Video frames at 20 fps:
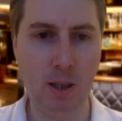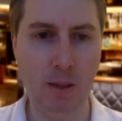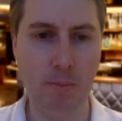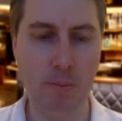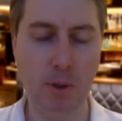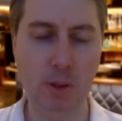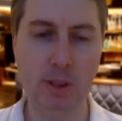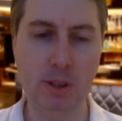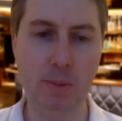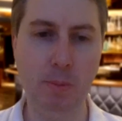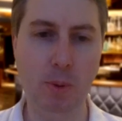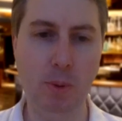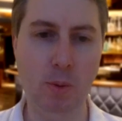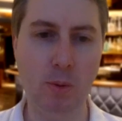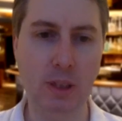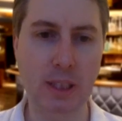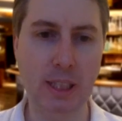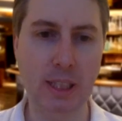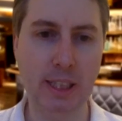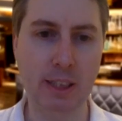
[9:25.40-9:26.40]
Most
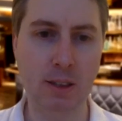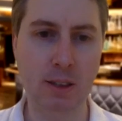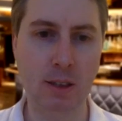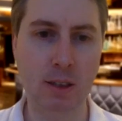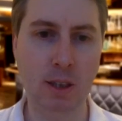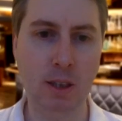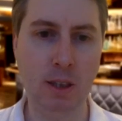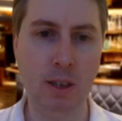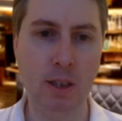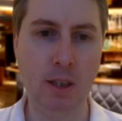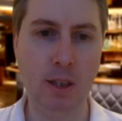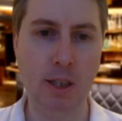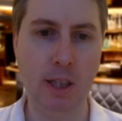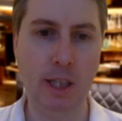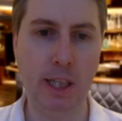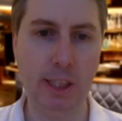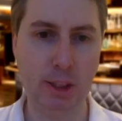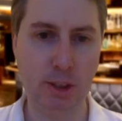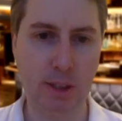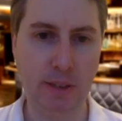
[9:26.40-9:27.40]
importantly,
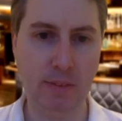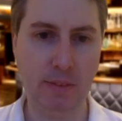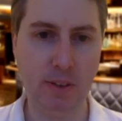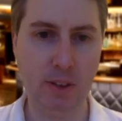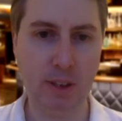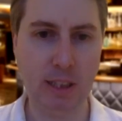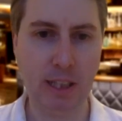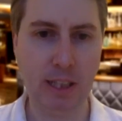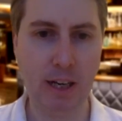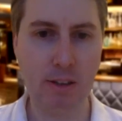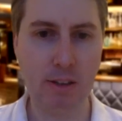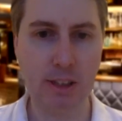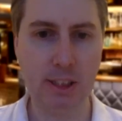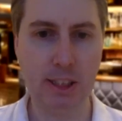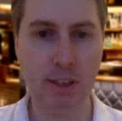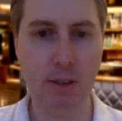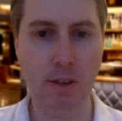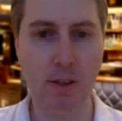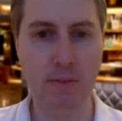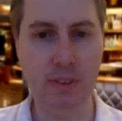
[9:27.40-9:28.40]
it should give you the clarity
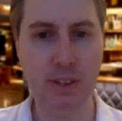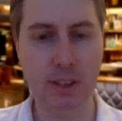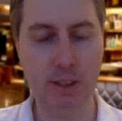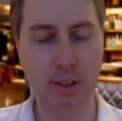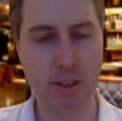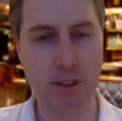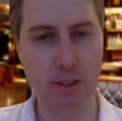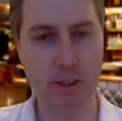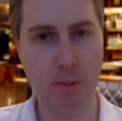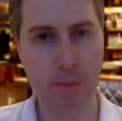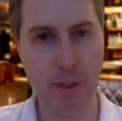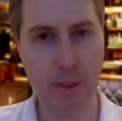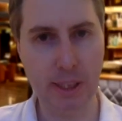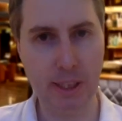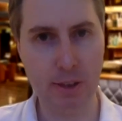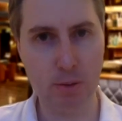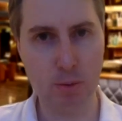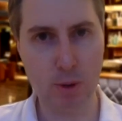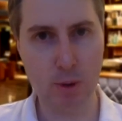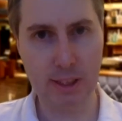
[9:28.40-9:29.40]
and confidence that you're
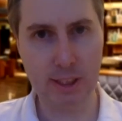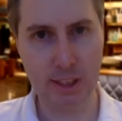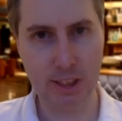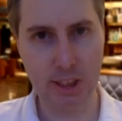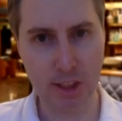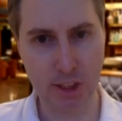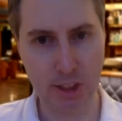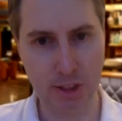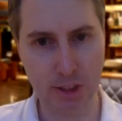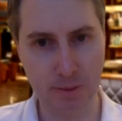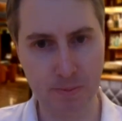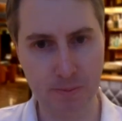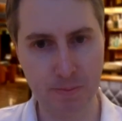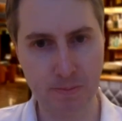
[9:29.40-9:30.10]
making the right decision.